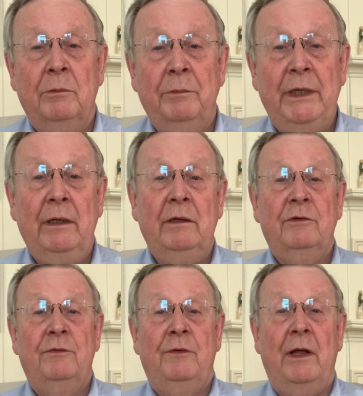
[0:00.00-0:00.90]

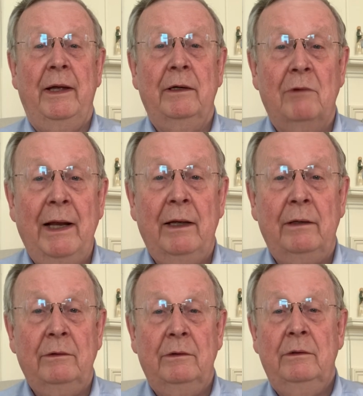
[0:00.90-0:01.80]
beings flying
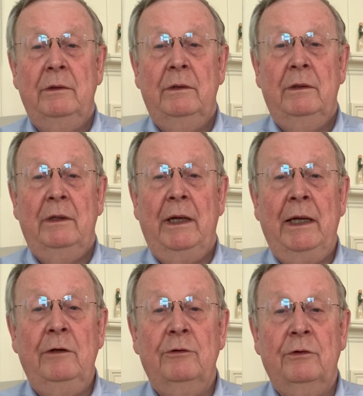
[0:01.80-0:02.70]
around,
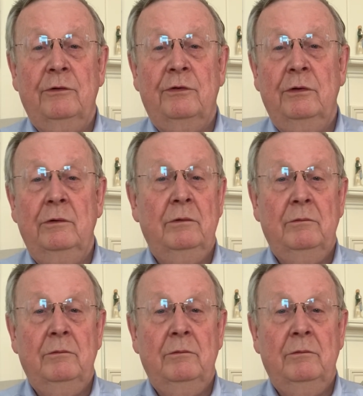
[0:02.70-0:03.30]
angels who